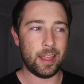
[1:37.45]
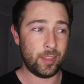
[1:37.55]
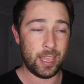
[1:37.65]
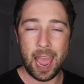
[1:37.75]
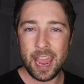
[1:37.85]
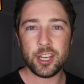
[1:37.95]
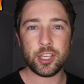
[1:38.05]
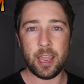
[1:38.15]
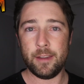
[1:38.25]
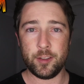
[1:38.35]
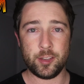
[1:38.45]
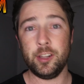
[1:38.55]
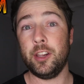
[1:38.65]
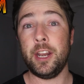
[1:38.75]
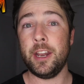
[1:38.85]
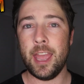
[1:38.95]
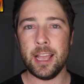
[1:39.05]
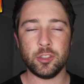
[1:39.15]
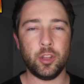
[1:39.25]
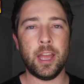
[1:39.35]
the aged care facility
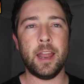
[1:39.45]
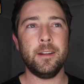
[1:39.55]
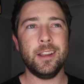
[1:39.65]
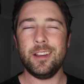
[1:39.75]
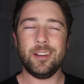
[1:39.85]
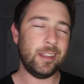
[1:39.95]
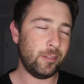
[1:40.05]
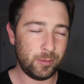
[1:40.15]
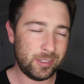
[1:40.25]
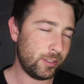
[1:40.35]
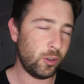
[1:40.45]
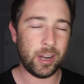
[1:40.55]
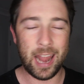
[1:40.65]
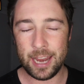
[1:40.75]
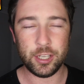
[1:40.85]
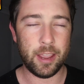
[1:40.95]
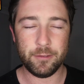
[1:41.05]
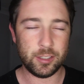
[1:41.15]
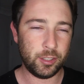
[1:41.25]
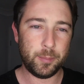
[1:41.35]
there, so that it's not an aged
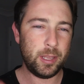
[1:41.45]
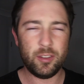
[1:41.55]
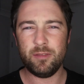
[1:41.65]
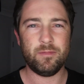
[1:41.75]
care facility, but